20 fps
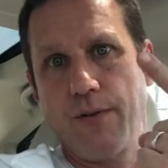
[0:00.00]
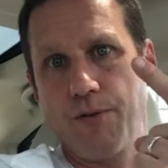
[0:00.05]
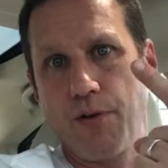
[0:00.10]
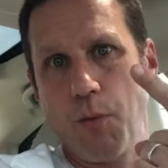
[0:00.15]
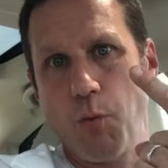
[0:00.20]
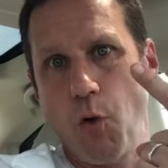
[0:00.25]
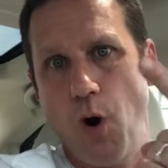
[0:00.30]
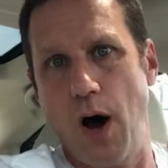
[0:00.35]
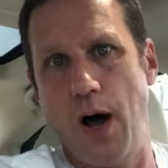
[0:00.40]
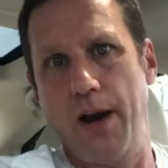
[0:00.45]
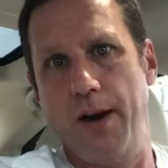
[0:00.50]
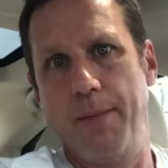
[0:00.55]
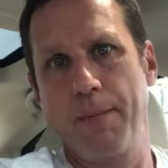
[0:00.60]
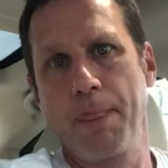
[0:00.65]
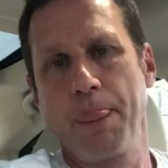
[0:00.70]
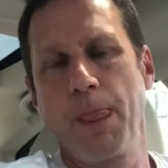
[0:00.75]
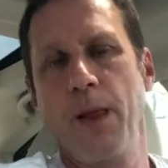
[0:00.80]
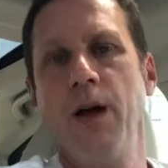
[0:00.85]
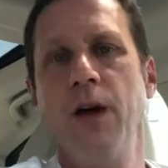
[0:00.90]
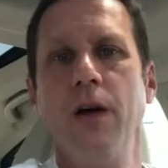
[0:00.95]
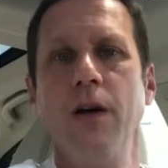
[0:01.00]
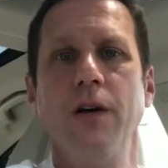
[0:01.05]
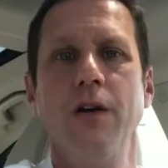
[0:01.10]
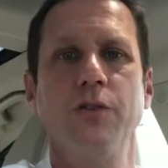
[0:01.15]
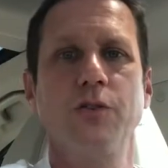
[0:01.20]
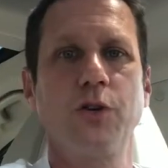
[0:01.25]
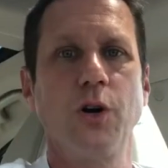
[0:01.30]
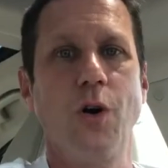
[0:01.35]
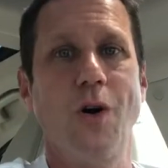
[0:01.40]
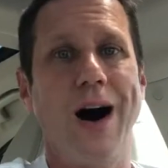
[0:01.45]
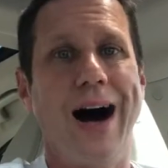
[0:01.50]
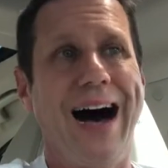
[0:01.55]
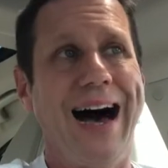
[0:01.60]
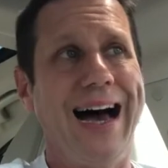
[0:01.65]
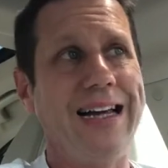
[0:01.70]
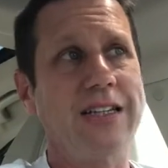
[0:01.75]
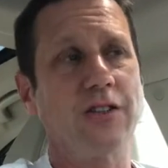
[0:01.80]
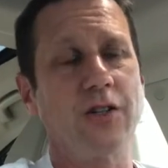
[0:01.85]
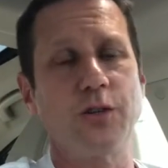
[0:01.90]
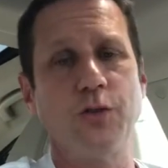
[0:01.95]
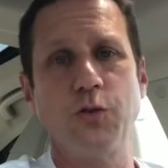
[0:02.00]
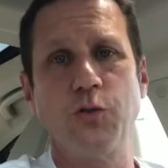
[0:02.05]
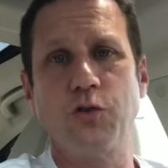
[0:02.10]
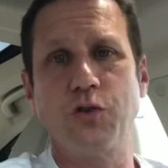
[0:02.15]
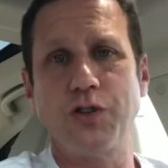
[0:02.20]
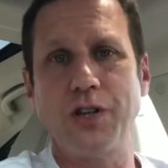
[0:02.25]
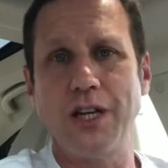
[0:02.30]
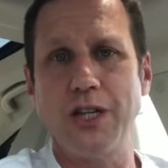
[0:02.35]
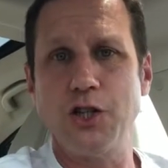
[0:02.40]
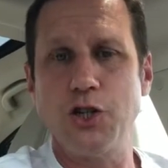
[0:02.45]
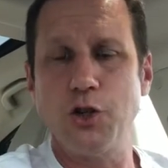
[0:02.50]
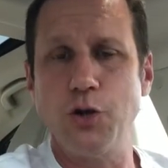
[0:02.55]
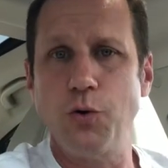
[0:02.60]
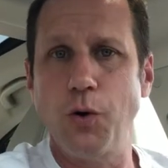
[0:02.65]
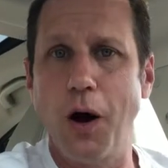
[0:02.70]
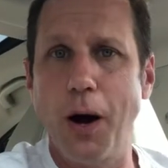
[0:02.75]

from one? So iTunes sends you